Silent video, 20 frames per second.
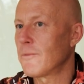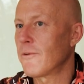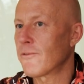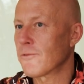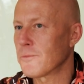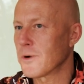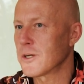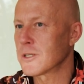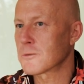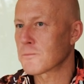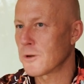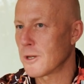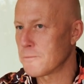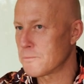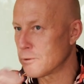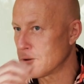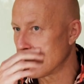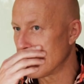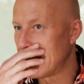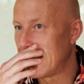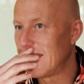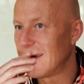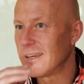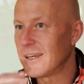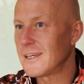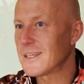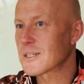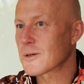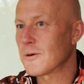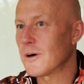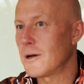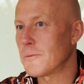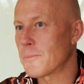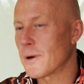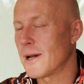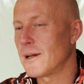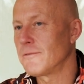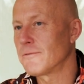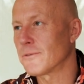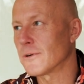But for most people, it's quite
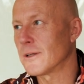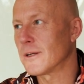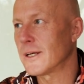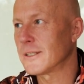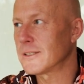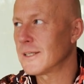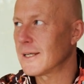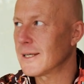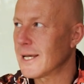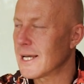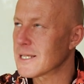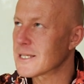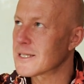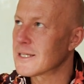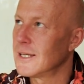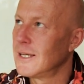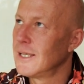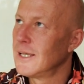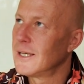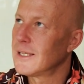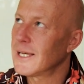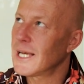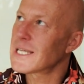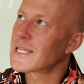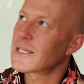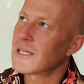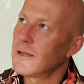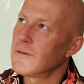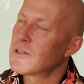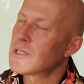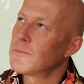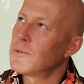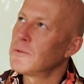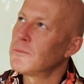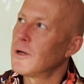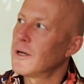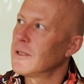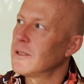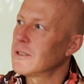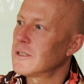painful. And I think that's, that seems to be
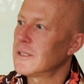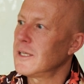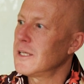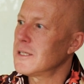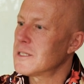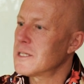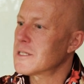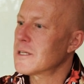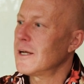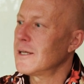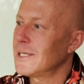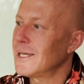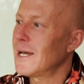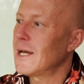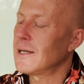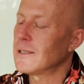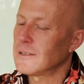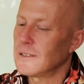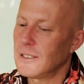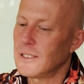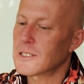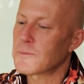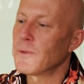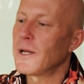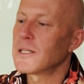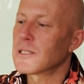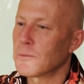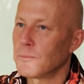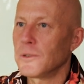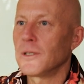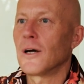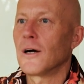one of the things. It's like, yeah, it's meant to be